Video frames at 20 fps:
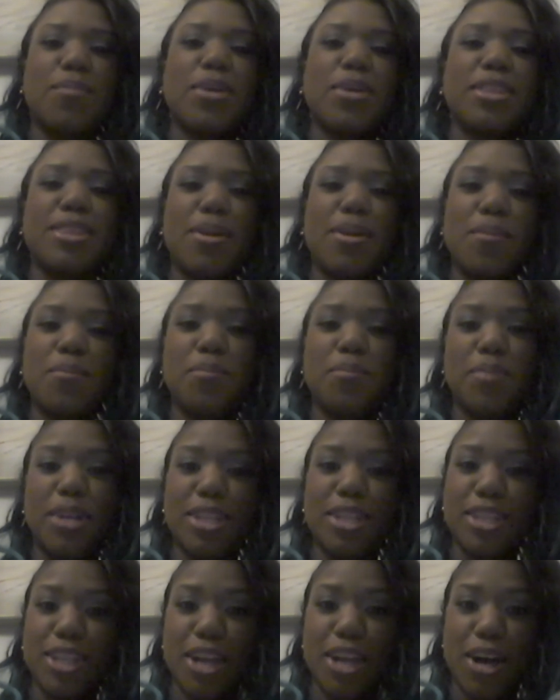put them
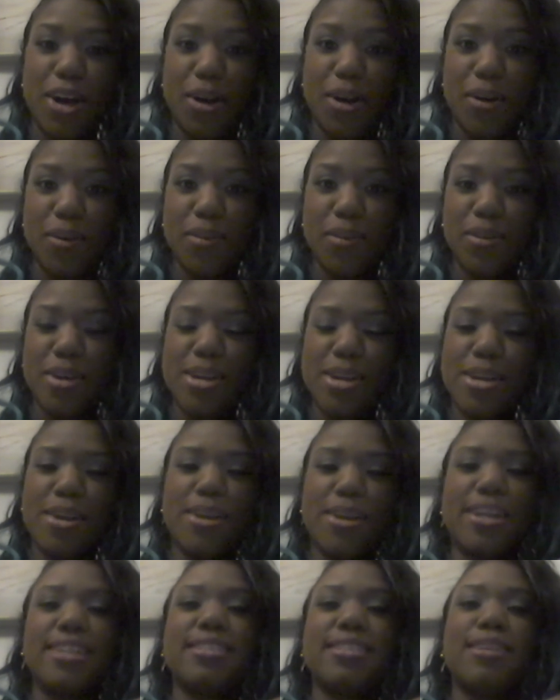below,
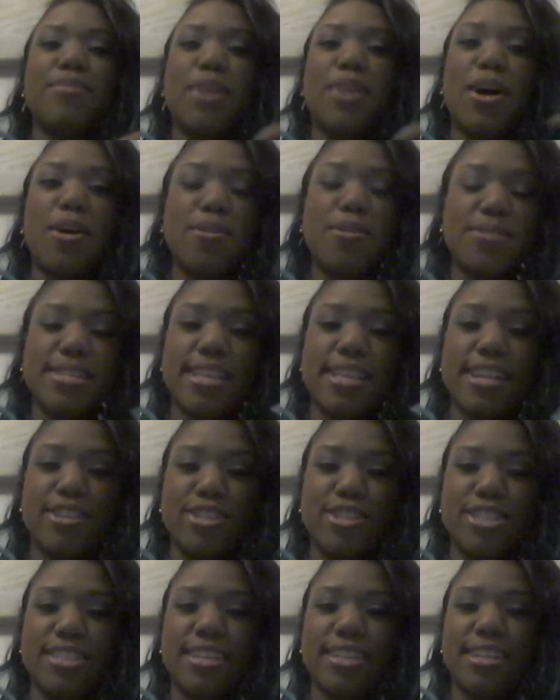because I'm always
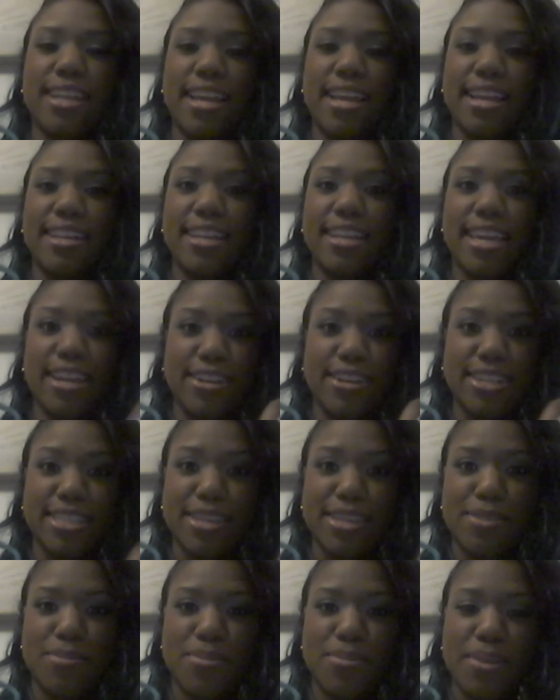interested in hearing
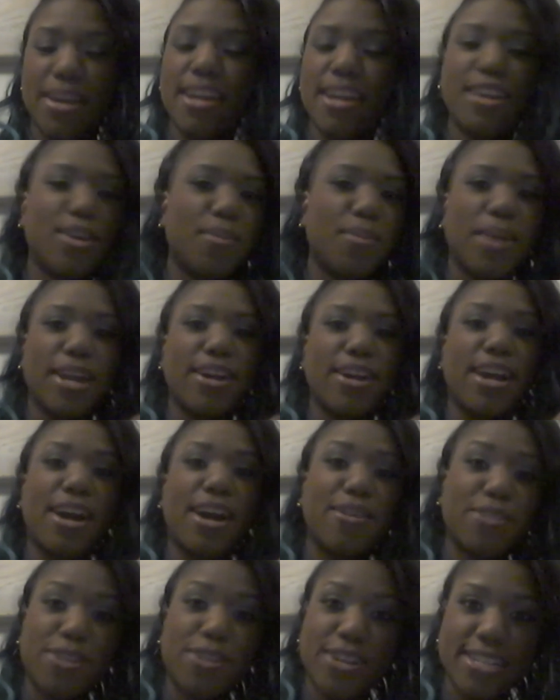them, no matter
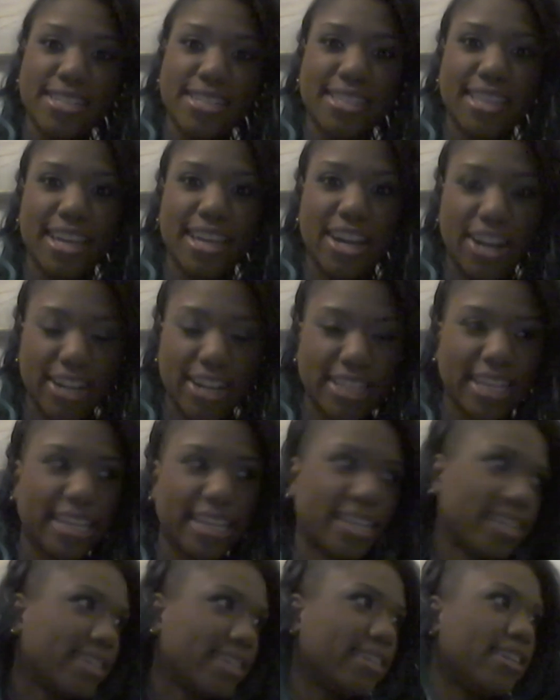how crazy they are.
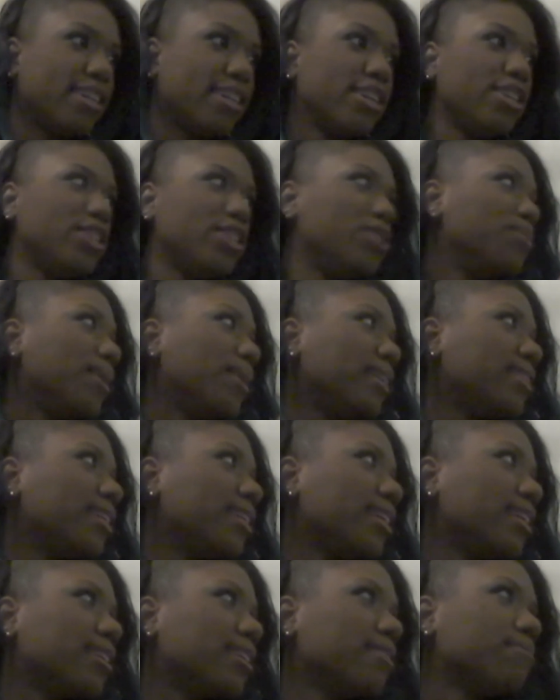Like, you might
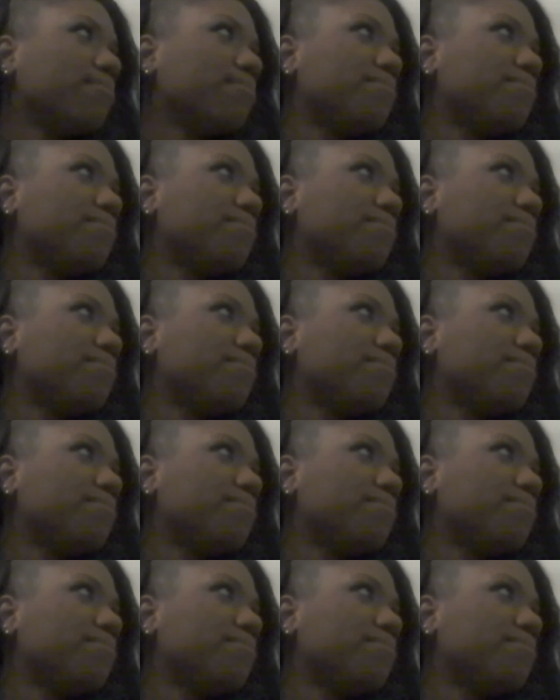think